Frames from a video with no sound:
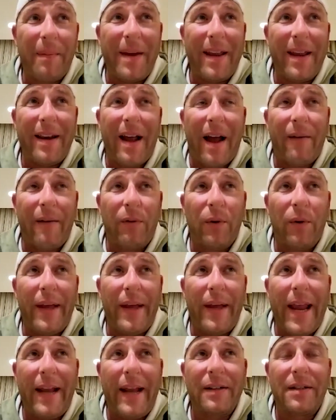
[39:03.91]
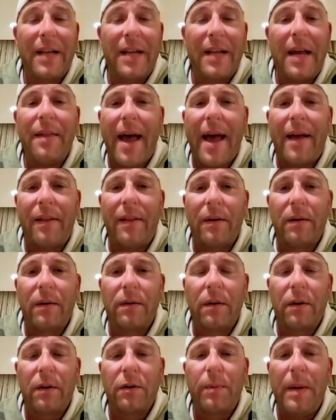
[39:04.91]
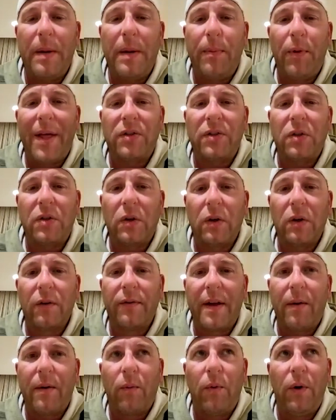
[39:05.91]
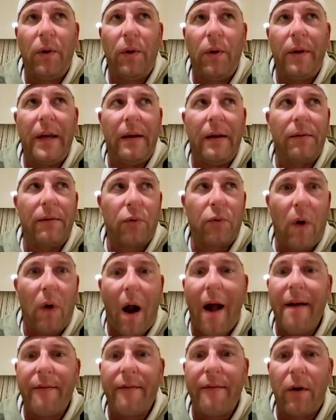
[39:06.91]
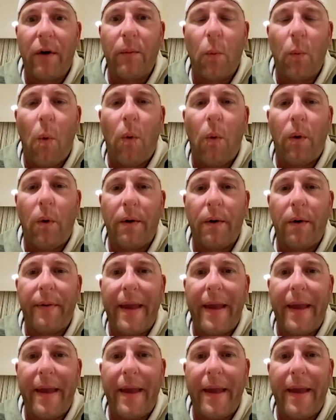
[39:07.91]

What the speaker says: I mean, I really hate to say that. There's people that serve that really thrive on war.